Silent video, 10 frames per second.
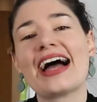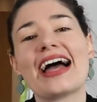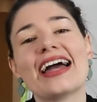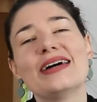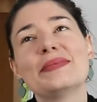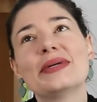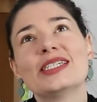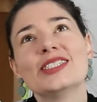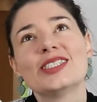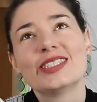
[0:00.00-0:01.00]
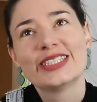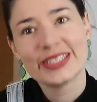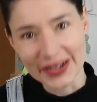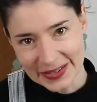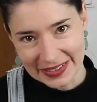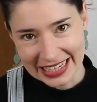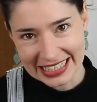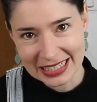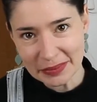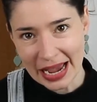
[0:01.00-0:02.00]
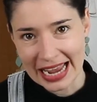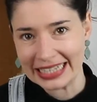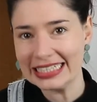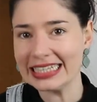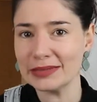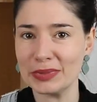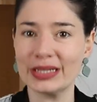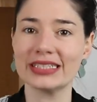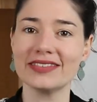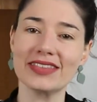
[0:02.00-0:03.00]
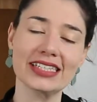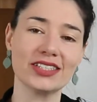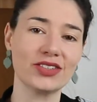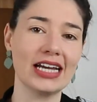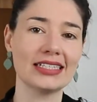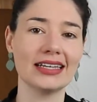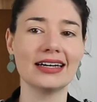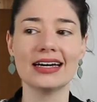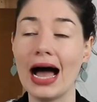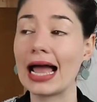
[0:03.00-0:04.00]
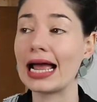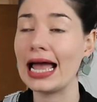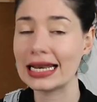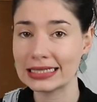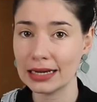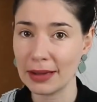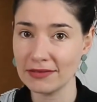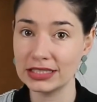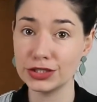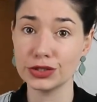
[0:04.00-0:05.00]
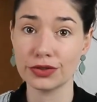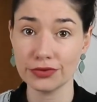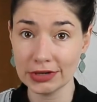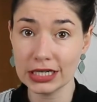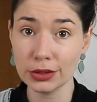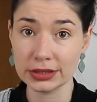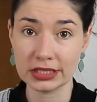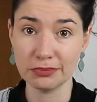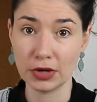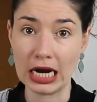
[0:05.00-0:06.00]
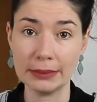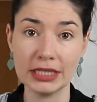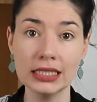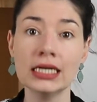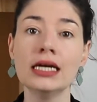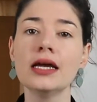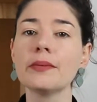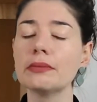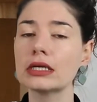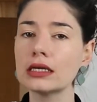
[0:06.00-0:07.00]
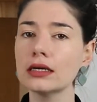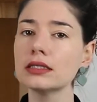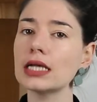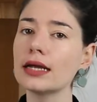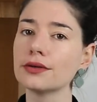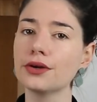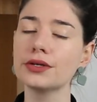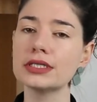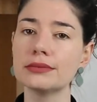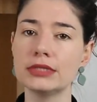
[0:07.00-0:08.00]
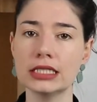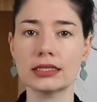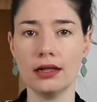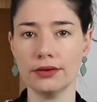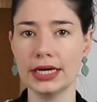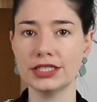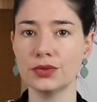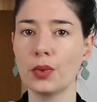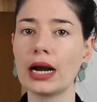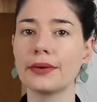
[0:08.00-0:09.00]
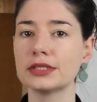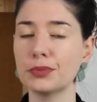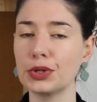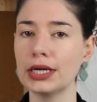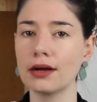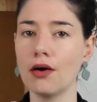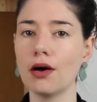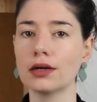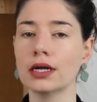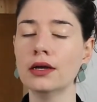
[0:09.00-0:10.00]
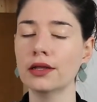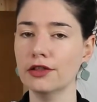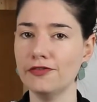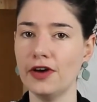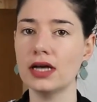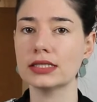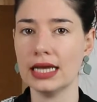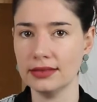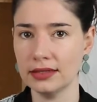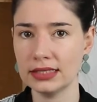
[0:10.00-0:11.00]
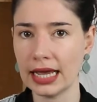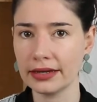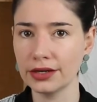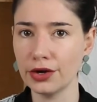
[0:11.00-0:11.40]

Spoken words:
I am so ready to paint the body of this dresser. I ended up having to do 3 coats of primer because I noticed some discoloration when I was putting on the first and the second